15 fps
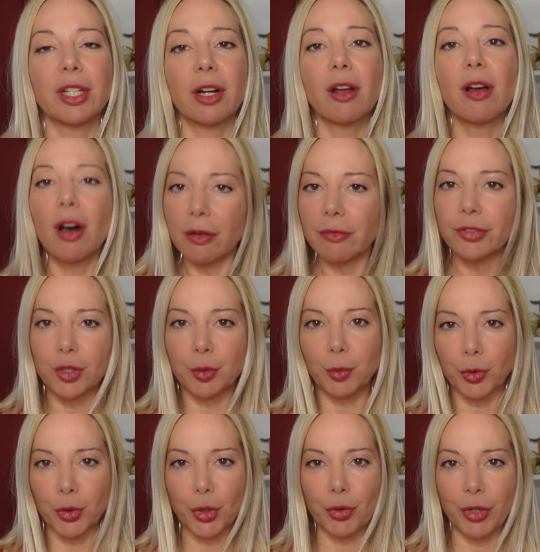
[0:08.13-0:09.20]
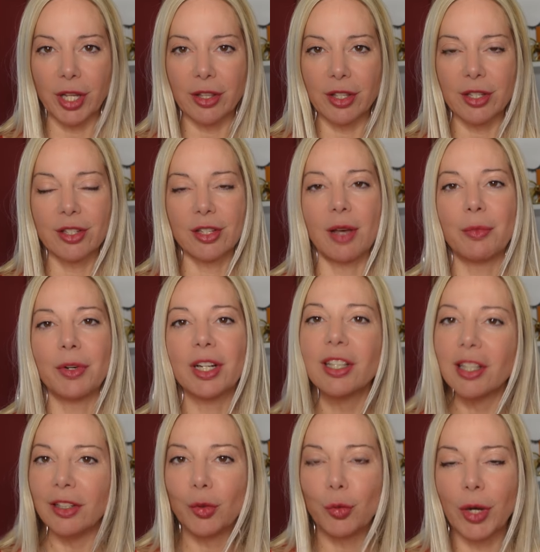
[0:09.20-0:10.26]
that are comfortable during the summer
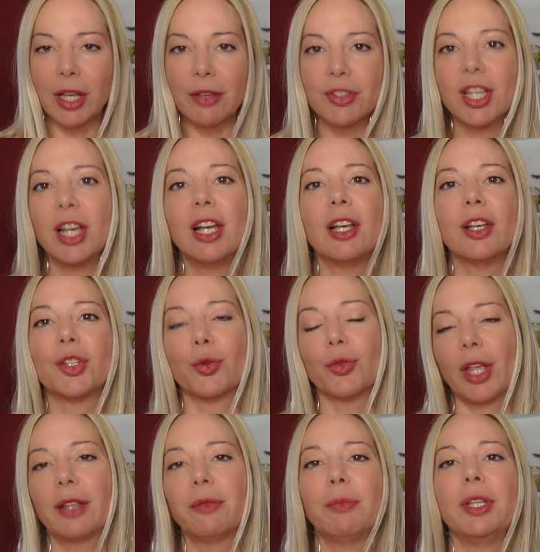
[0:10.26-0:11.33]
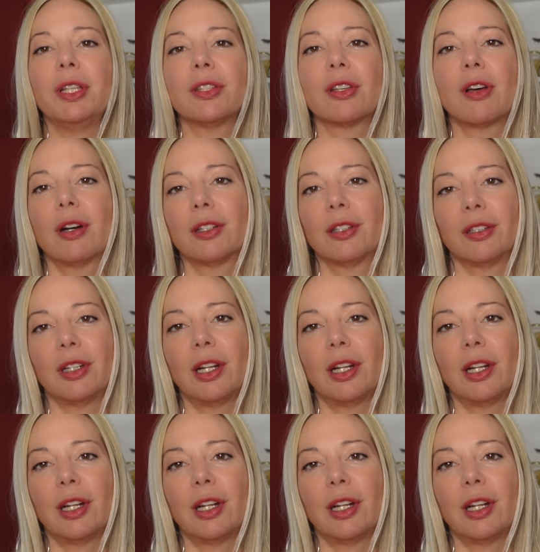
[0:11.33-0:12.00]
heat waves. So that means cotton,